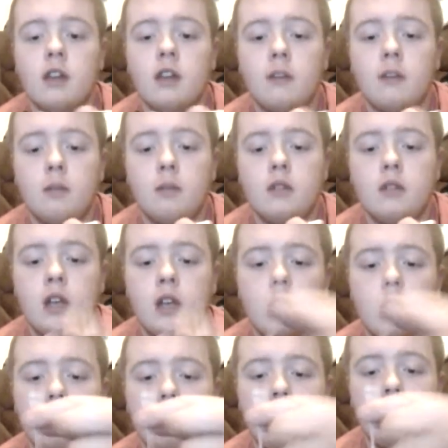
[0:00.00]
So push it in,
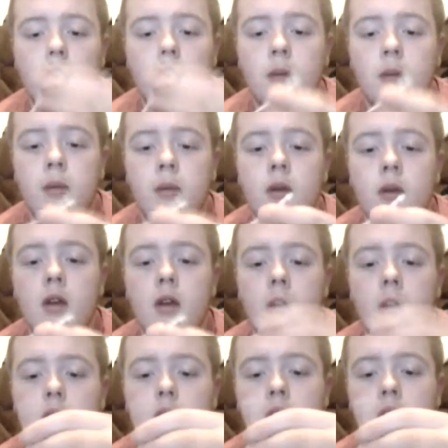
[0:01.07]
pull it up,
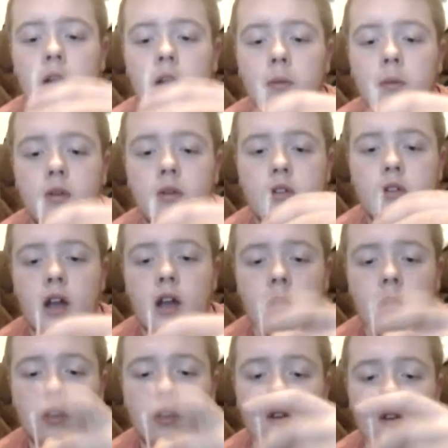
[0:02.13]
and then push down,
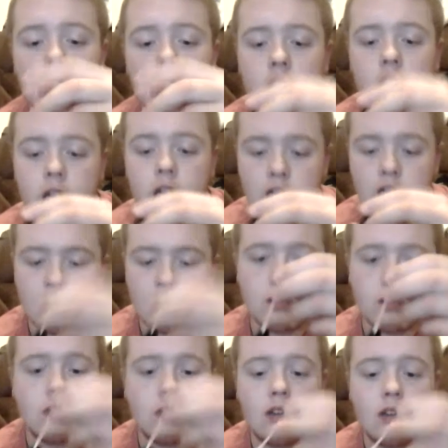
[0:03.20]
and you can clean it. As you can
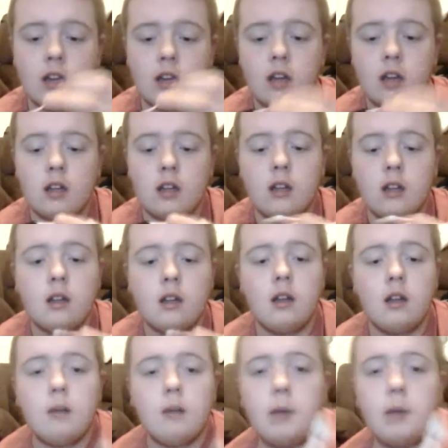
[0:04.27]
see,
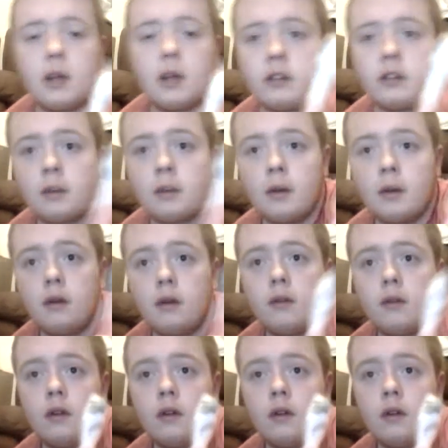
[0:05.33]
black is coming off.